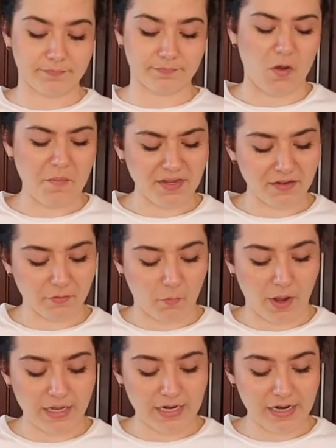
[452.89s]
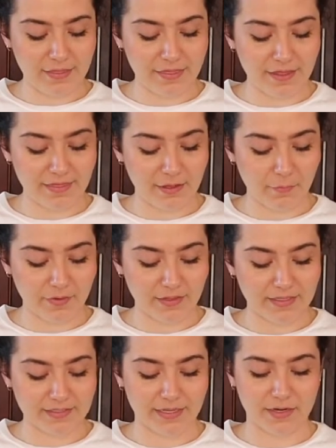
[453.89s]
Oh my god, why did I think that when
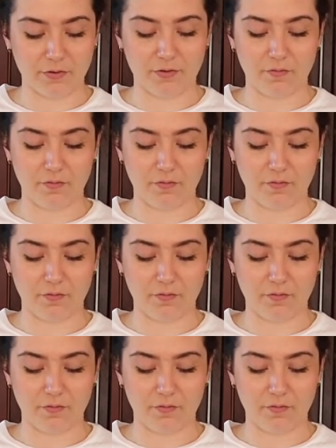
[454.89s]
they said